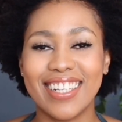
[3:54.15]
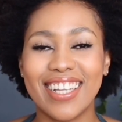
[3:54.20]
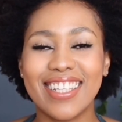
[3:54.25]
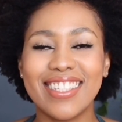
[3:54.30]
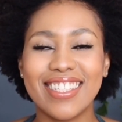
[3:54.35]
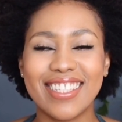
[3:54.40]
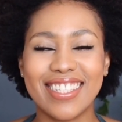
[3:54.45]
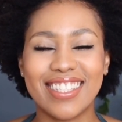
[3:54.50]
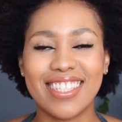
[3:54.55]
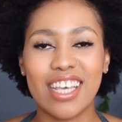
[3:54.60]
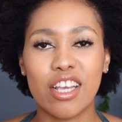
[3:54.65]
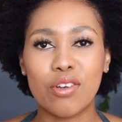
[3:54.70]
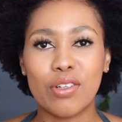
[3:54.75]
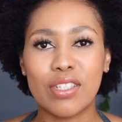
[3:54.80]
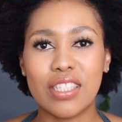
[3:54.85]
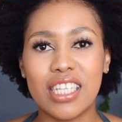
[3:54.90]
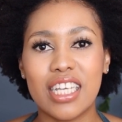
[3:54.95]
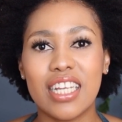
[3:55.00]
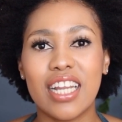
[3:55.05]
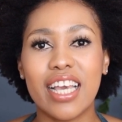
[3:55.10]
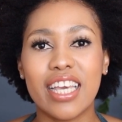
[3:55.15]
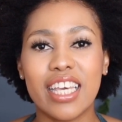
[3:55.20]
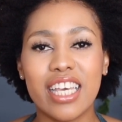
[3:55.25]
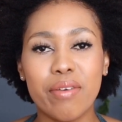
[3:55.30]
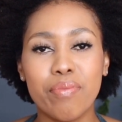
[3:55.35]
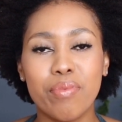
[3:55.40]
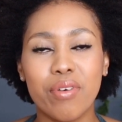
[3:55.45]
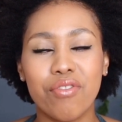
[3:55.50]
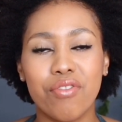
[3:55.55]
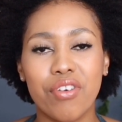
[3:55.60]
Let's just say routine. I
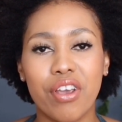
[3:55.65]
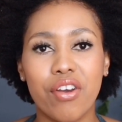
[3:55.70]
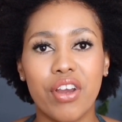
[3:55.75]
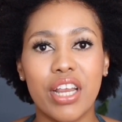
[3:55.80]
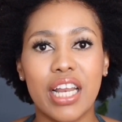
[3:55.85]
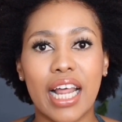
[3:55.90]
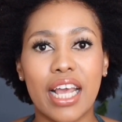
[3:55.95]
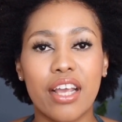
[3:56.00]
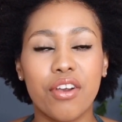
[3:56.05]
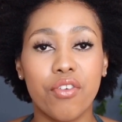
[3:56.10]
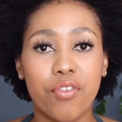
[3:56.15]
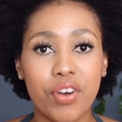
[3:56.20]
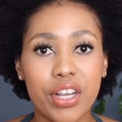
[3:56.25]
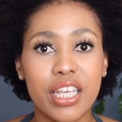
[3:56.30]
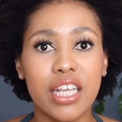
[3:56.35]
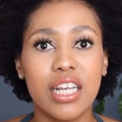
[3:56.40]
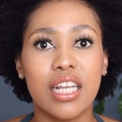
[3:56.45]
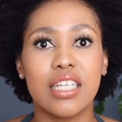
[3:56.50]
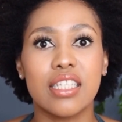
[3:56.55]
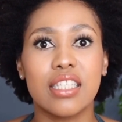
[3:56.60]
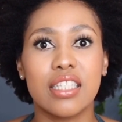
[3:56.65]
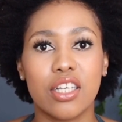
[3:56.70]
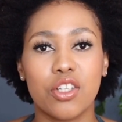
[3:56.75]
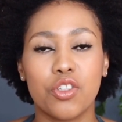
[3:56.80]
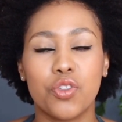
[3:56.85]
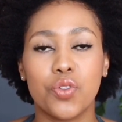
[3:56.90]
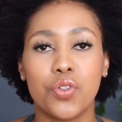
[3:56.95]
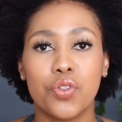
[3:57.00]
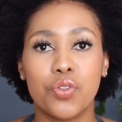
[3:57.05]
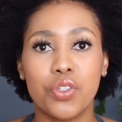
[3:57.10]
keep a very regular
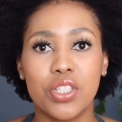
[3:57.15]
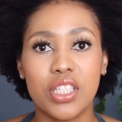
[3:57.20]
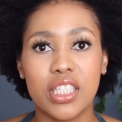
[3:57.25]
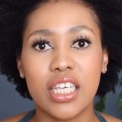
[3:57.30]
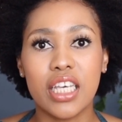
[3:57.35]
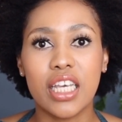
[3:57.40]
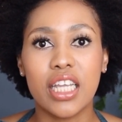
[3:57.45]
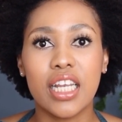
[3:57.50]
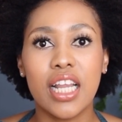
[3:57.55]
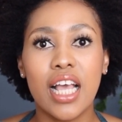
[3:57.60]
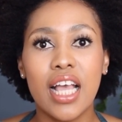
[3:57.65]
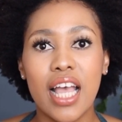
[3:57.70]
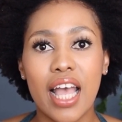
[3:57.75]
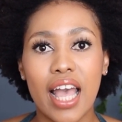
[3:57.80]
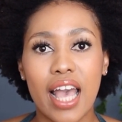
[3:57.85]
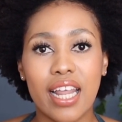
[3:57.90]
schedule routine,